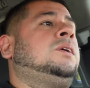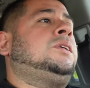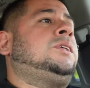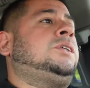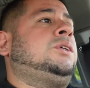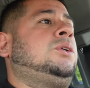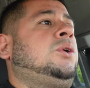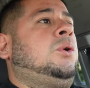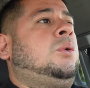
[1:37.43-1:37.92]

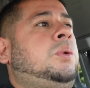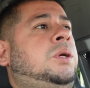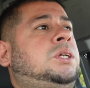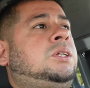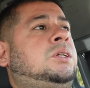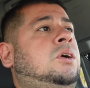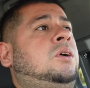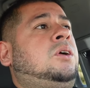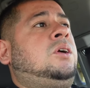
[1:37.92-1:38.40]
So we
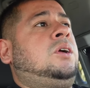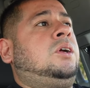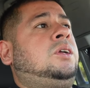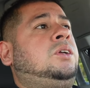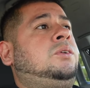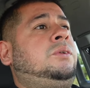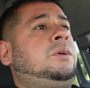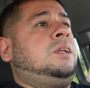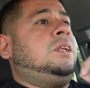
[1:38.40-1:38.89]

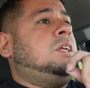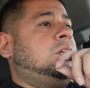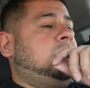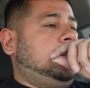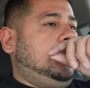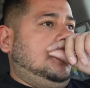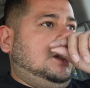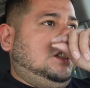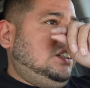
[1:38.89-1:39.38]
start doing
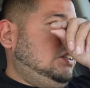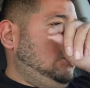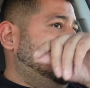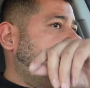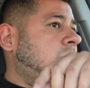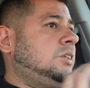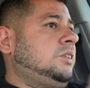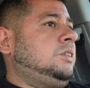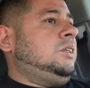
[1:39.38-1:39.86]
these
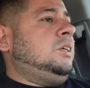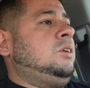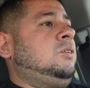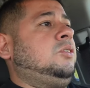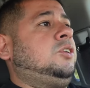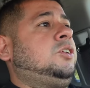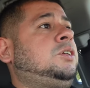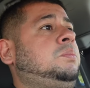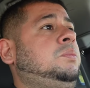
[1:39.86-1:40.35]
installs, you
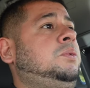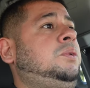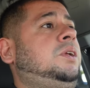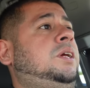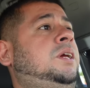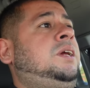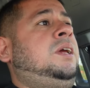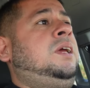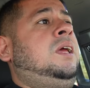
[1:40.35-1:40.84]
know,
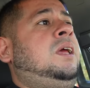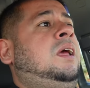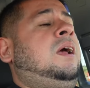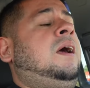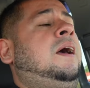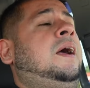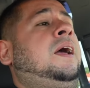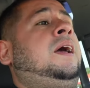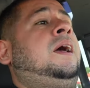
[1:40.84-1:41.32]
smoothly
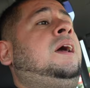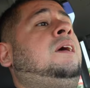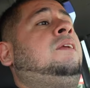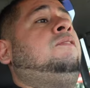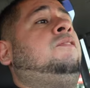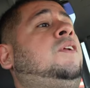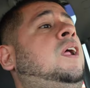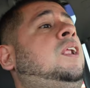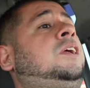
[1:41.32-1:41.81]

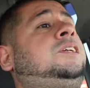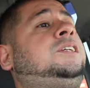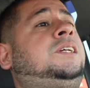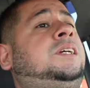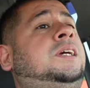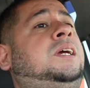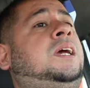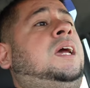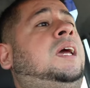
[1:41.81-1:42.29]
and
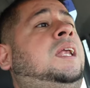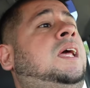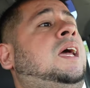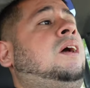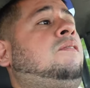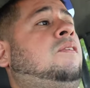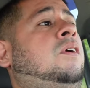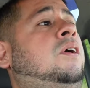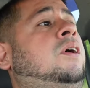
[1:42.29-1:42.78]
flawlessly, and
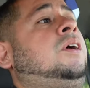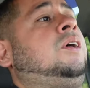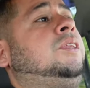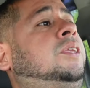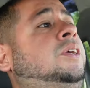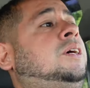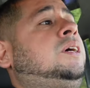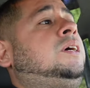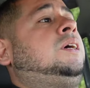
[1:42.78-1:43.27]
have all
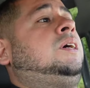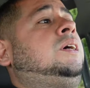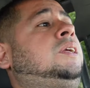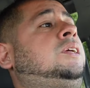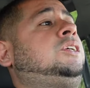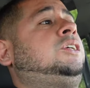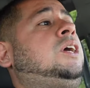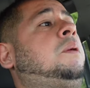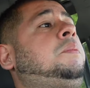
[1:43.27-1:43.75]

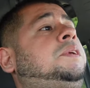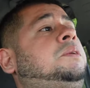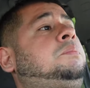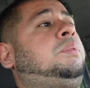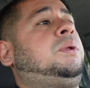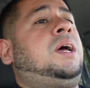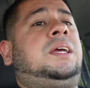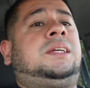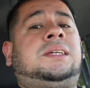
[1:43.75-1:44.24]
the shop
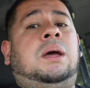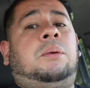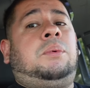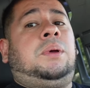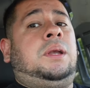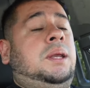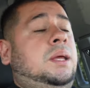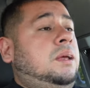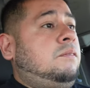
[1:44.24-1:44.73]
supplies that
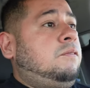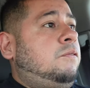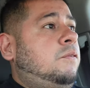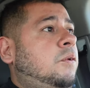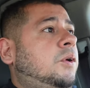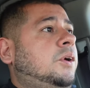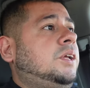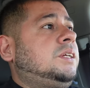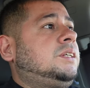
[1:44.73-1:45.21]
we need
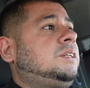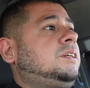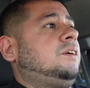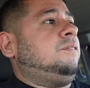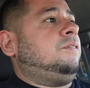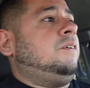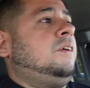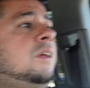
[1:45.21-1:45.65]
for this stuff.